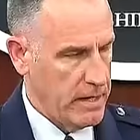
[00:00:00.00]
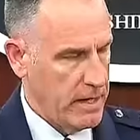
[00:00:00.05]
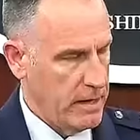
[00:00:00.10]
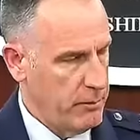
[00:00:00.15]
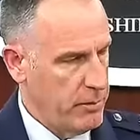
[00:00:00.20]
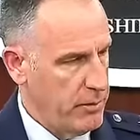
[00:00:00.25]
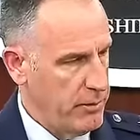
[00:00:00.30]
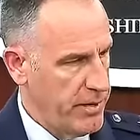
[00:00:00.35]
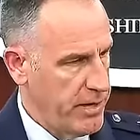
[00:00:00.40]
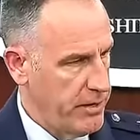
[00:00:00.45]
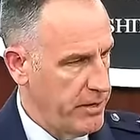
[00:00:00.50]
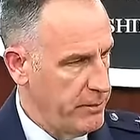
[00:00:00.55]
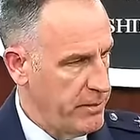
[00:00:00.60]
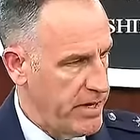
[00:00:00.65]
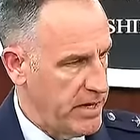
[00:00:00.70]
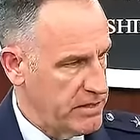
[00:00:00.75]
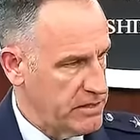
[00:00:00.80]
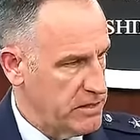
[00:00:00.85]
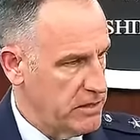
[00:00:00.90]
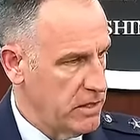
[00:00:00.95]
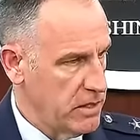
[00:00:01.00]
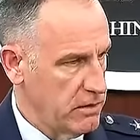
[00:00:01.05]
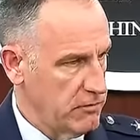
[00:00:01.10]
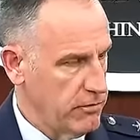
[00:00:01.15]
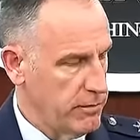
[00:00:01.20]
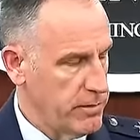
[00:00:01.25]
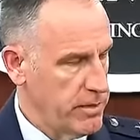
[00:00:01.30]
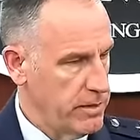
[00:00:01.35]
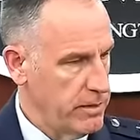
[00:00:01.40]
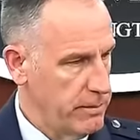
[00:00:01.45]
I'm prepared to pass along
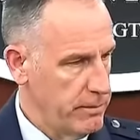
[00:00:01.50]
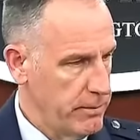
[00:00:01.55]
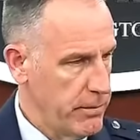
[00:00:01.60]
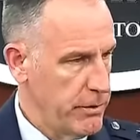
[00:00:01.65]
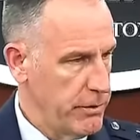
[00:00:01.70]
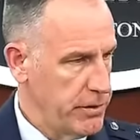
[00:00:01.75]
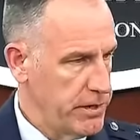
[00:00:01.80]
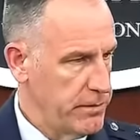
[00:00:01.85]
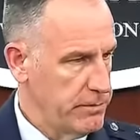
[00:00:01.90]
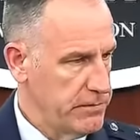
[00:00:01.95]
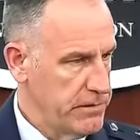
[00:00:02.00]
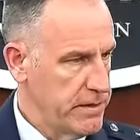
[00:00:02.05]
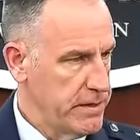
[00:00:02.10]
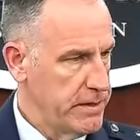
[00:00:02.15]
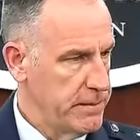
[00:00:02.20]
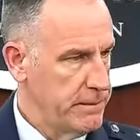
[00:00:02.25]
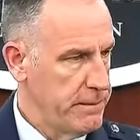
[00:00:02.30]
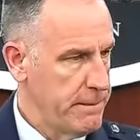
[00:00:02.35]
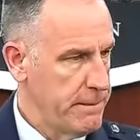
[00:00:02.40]
from the podium today.